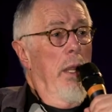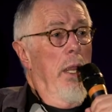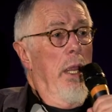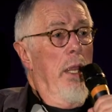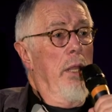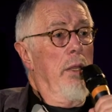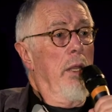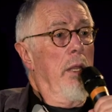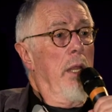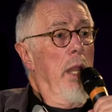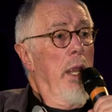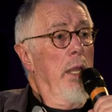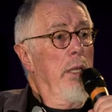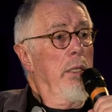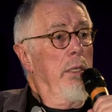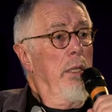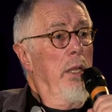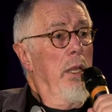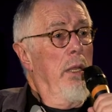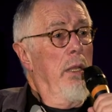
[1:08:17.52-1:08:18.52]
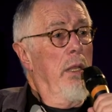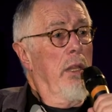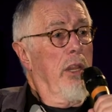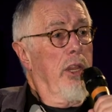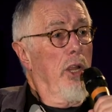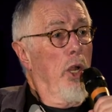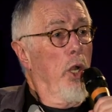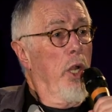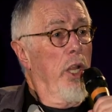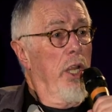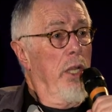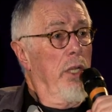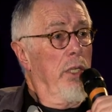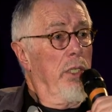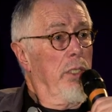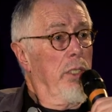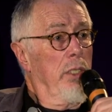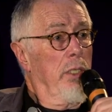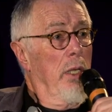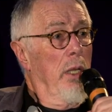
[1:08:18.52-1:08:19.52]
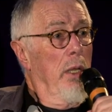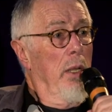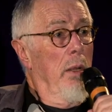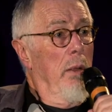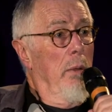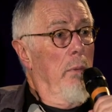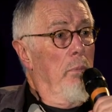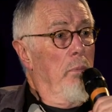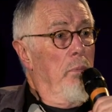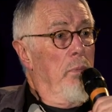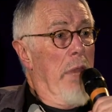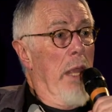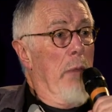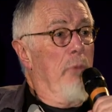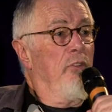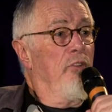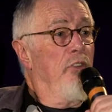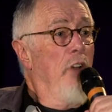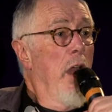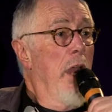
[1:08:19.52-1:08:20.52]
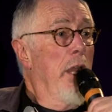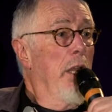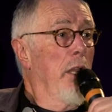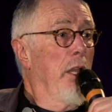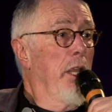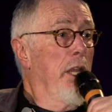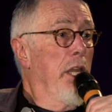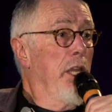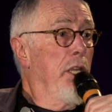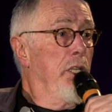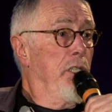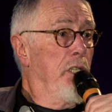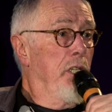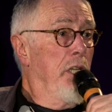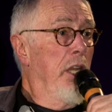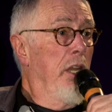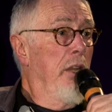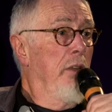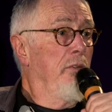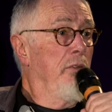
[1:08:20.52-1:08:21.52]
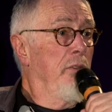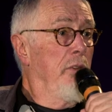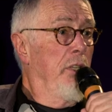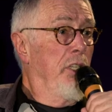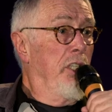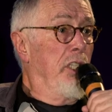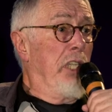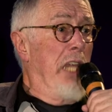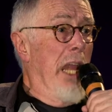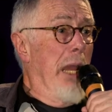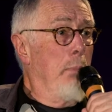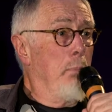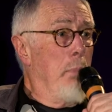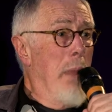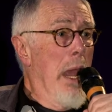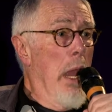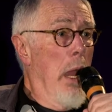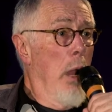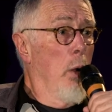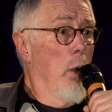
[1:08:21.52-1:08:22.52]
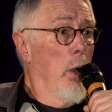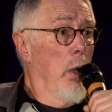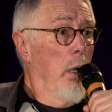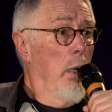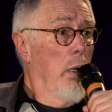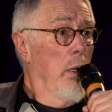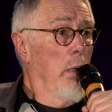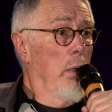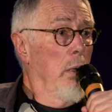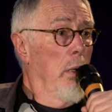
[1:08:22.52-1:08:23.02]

in the 1930s that finally achieved state power